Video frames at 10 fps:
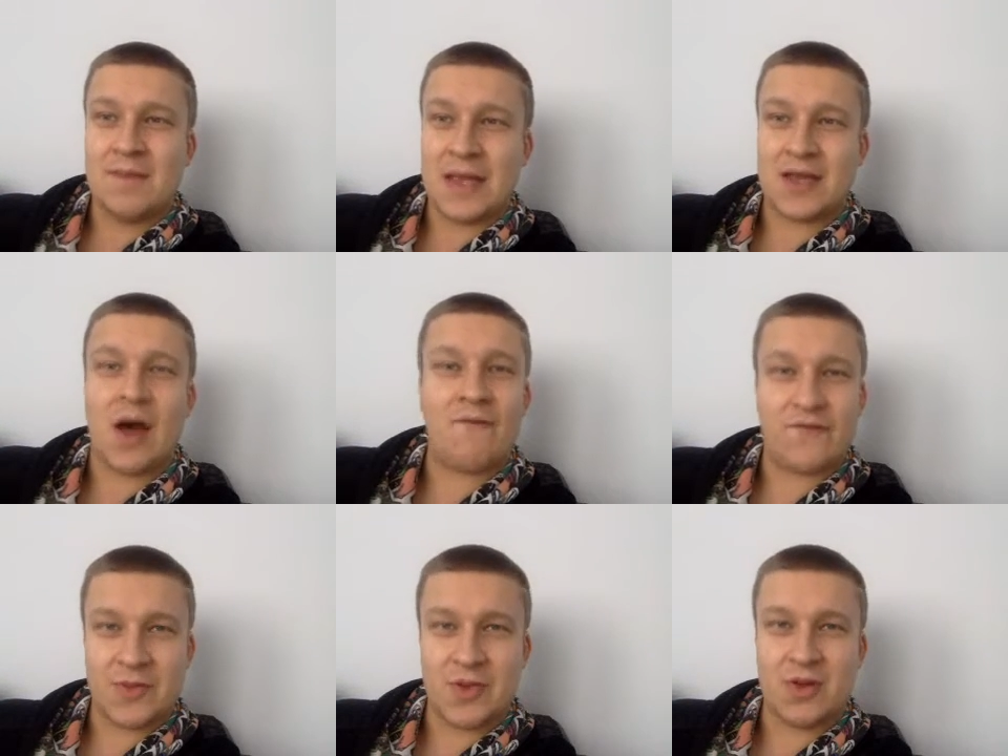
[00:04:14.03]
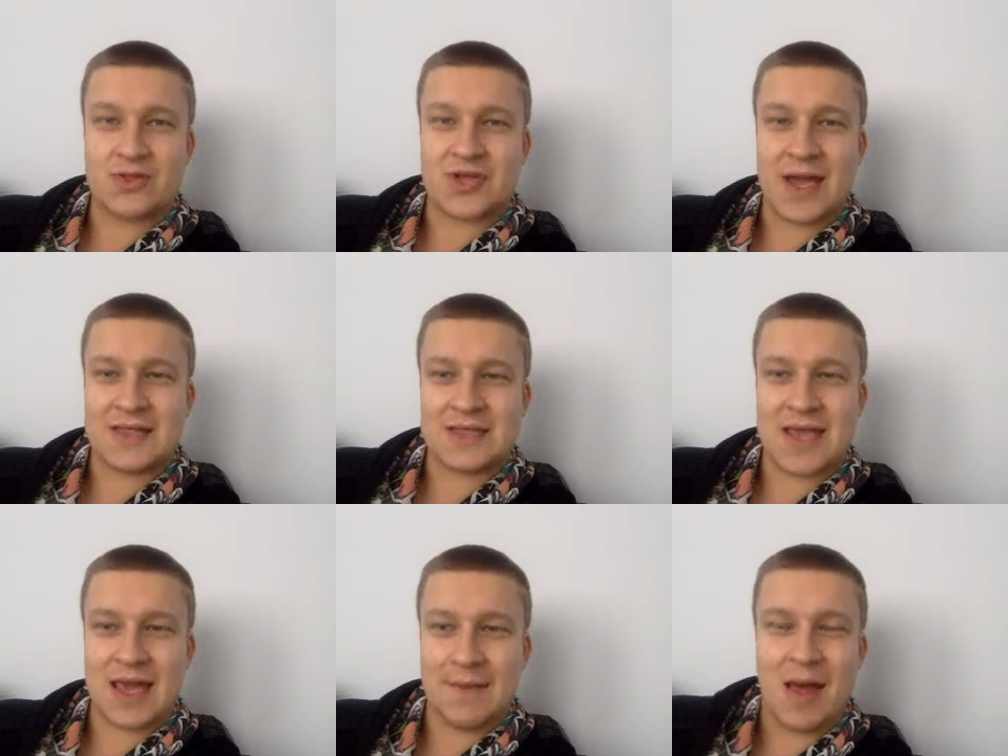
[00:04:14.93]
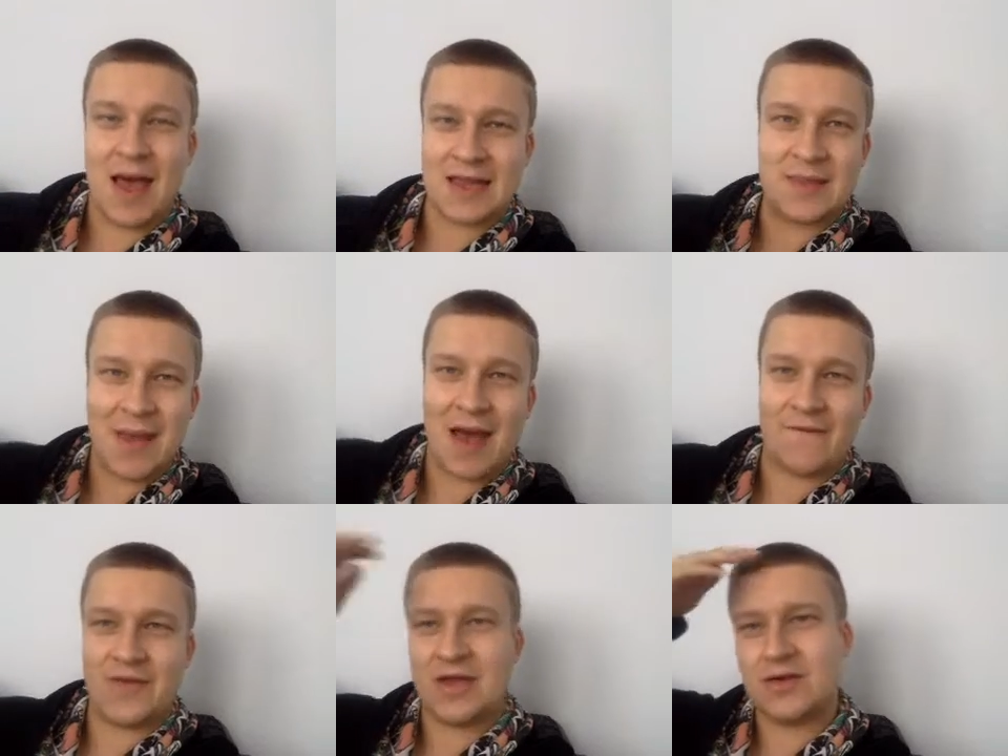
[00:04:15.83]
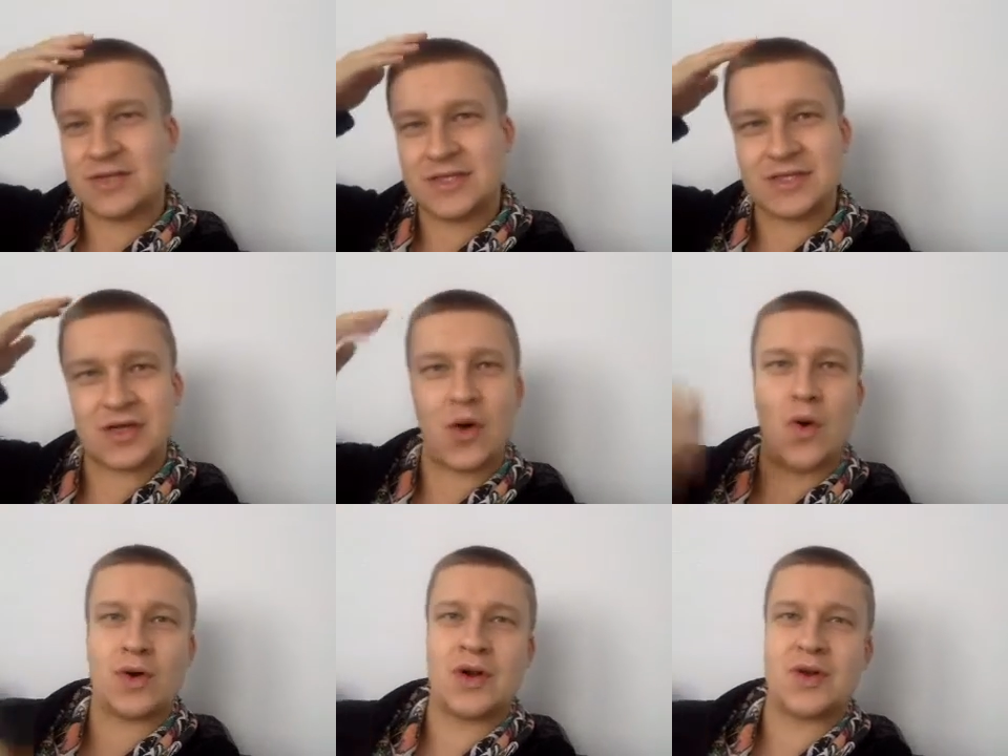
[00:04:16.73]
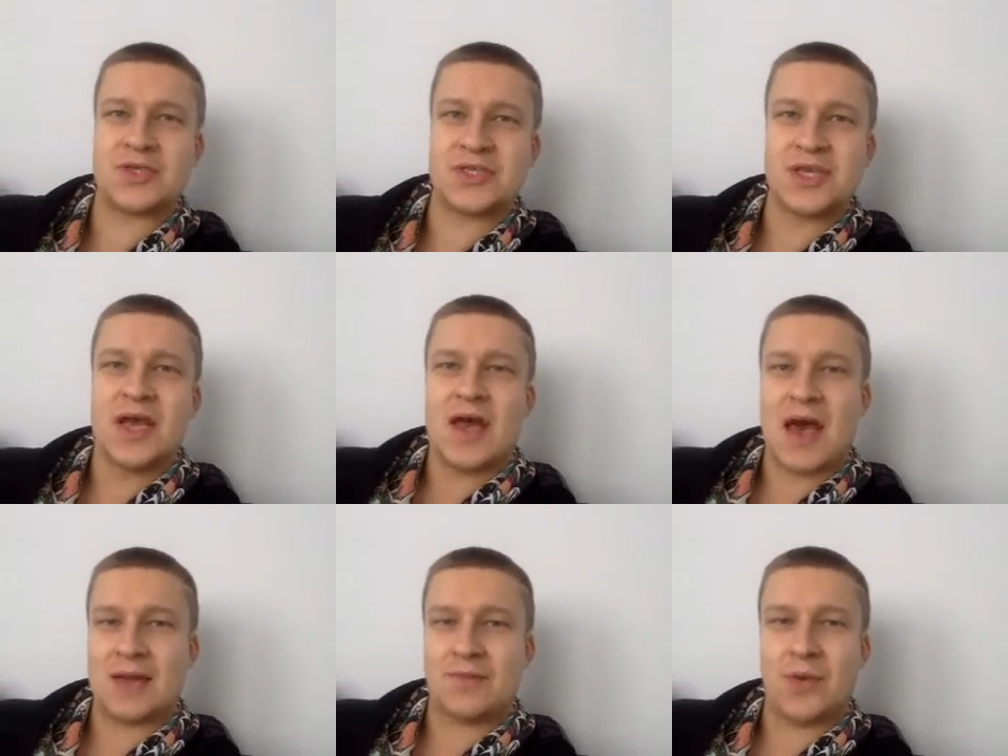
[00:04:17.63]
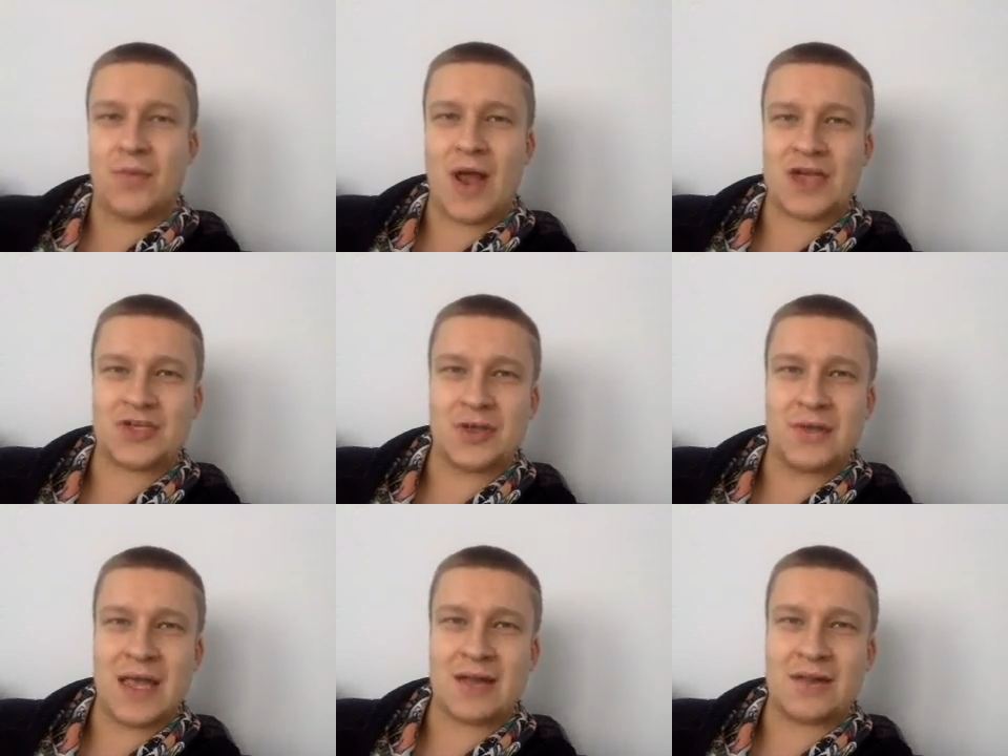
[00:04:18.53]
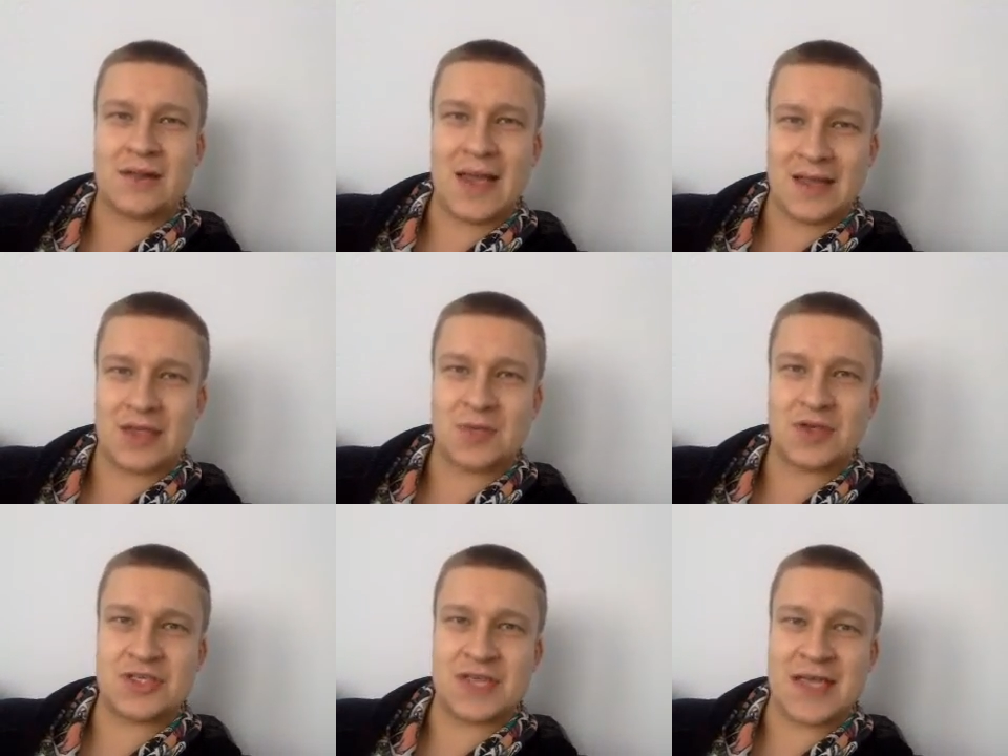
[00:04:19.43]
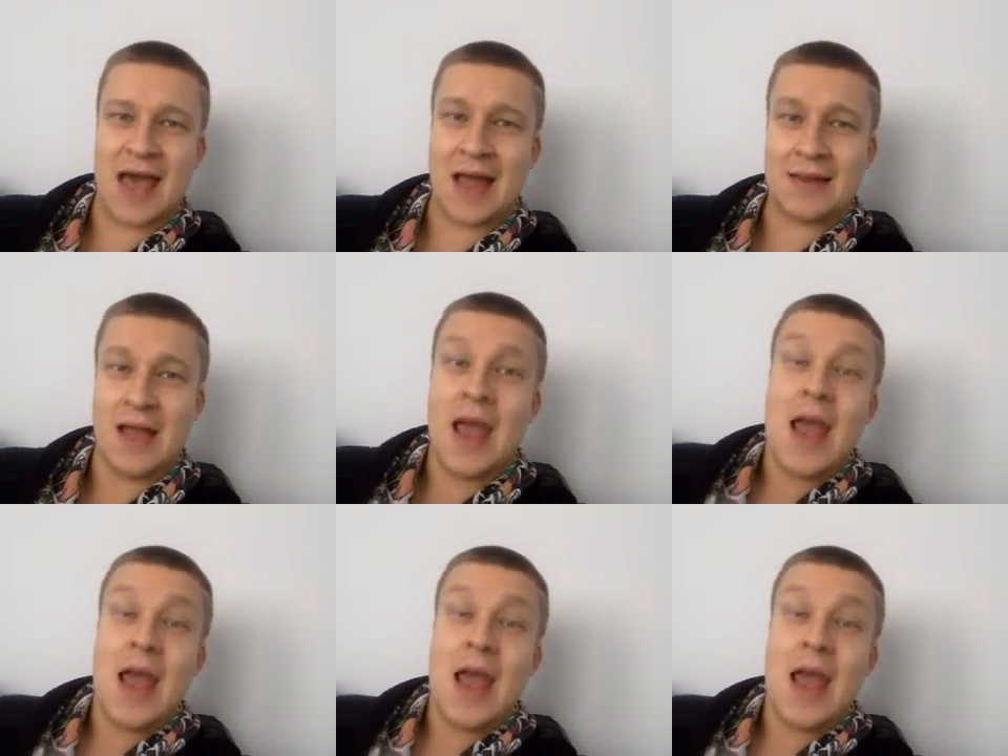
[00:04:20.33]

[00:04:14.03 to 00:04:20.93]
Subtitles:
be comfortable trying to kick it behind the back field into the corners and put pressure on the England lineout as much as they can.